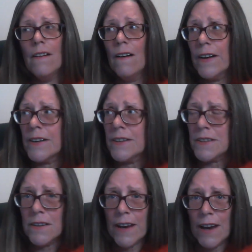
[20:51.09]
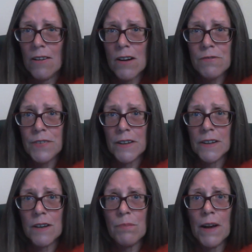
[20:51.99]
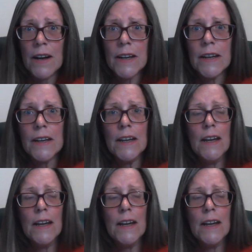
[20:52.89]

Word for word: I can tell you how I'm feeling about it.